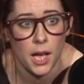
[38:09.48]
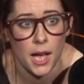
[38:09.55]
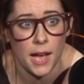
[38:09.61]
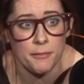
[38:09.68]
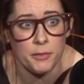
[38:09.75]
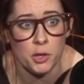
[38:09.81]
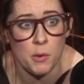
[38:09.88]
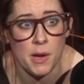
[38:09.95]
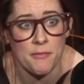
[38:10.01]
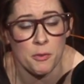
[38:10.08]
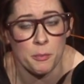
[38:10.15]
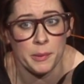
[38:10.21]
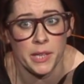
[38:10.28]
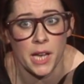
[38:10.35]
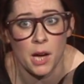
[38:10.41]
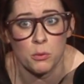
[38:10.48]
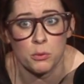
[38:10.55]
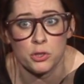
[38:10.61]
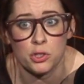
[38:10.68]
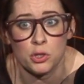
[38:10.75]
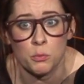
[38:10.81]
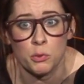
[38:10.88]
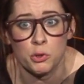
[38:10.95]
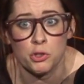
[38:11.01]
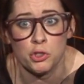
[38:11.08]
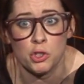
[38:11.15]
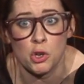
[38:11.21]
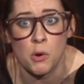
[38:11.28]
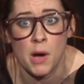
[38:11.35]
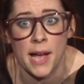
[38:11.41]
Have you ever been out with someone
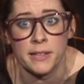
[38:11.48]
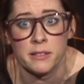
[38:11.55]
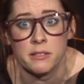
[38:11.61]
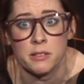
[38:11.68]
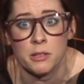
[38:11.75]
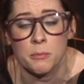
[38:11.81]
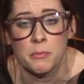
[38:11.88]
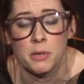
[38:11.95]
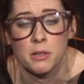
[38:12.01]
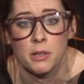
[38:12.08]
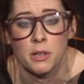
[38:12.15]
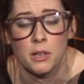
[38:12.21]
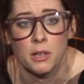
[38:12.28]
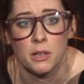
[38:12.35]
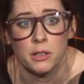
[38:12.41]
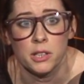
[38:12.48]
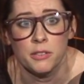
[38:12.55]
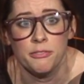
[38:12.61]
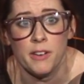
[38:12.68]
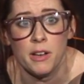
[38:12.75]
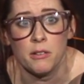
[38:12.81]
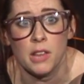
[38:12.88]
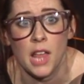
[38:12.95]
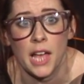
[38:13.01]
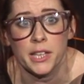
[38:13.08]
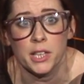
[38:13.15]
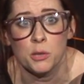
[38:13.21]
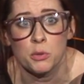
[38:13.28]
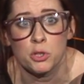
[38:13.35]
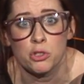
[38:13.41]
so handsome you felt
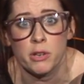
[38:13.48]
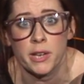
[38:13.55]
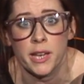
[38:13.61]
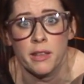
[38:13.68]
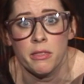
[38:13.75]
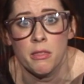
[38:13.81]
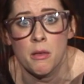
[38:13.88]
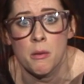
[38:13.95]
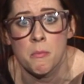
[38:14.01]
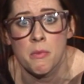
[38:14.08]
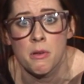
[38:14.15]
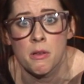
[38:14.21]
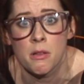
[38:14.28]
like you were tricking them?